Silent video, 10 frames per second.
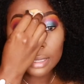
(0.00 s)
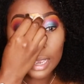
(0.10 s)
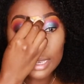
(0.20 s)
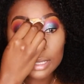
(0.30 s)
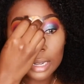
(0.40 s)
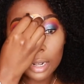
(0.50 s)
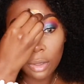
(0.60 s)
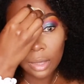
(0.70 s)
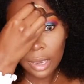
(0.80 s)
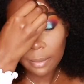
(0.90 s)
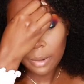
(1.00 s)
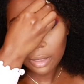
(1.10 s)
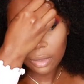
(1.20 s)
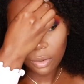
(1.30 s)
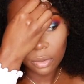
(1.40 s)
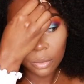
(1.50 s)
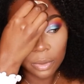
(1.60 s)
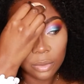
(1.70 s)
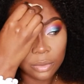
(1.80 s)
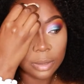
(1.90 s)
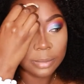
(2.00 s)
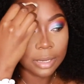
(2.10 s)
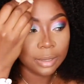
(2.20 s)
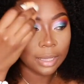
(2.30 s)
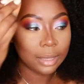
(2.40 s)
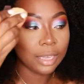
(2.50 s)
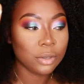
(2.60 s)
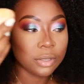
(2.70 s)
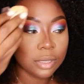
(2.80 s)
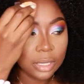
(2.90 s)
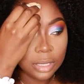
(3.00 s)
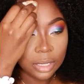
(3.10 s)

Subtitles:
because you will love it. I put so many people onto this powder.